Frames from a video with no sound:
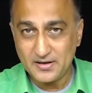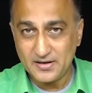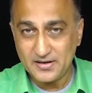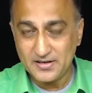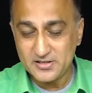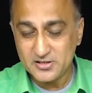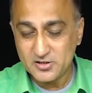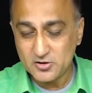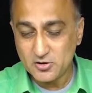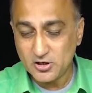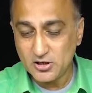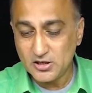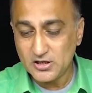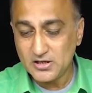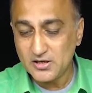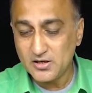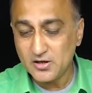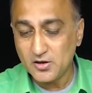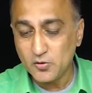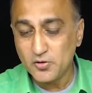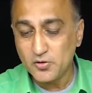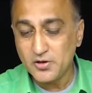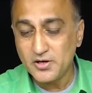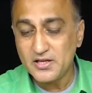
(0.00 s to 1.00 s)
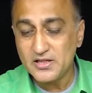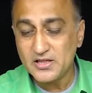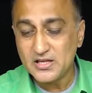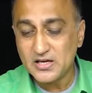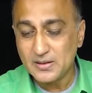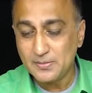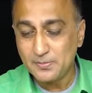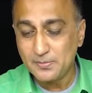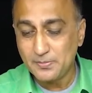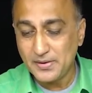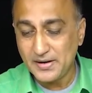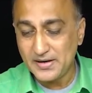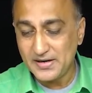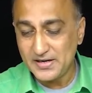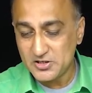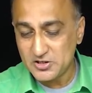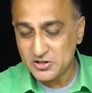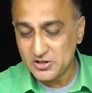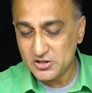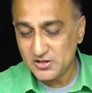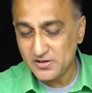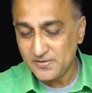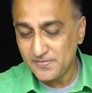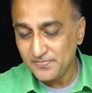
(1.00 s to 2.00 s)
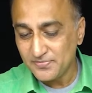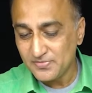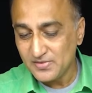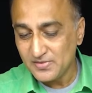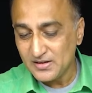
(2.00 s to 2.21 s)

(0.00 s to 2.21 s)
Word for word: it's not included in the compilation.